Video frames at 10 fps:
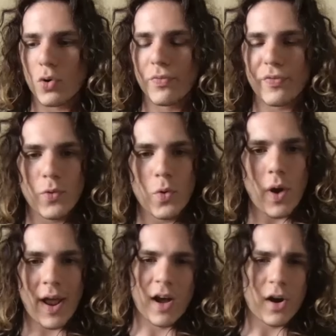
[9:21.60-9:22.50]
fu
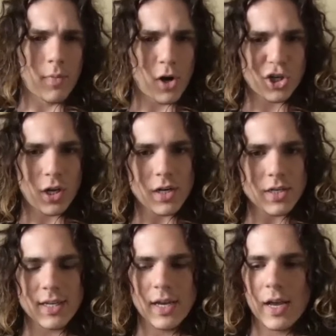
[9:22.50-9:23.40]
and other martial
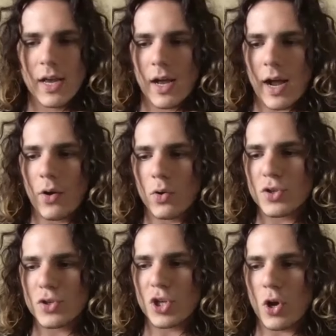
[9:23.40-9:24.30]
arts, I also
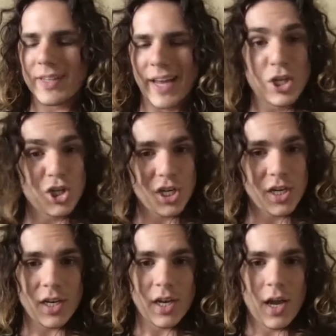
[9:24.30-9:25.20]
saw tai
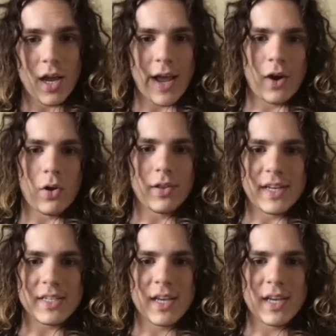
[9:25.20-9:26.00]
chi and all these